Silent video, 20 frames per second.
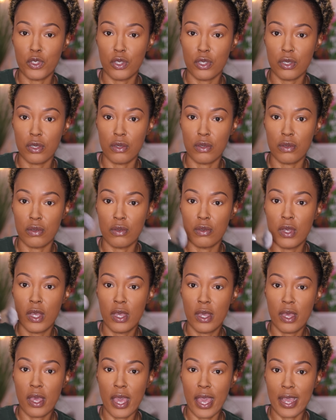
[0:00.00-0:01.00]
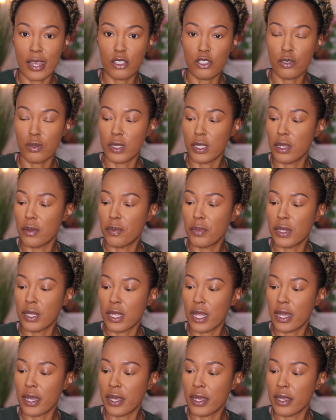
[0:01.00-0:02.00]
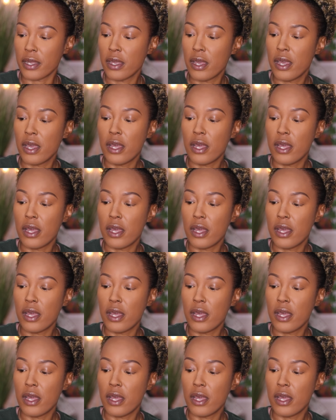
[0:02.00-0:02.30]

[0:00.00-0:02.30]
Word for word: to actually apply